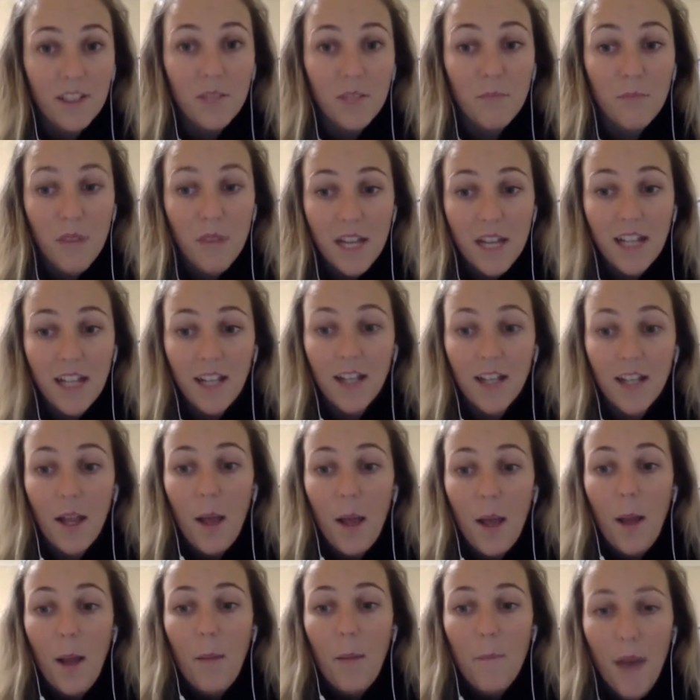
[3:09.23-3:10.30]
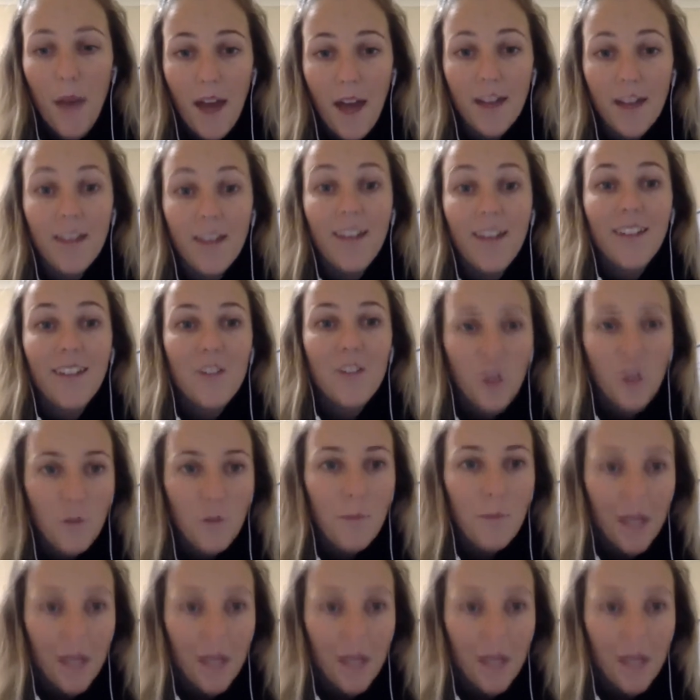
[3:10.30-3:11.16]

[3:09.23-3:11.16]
It's bringing it back to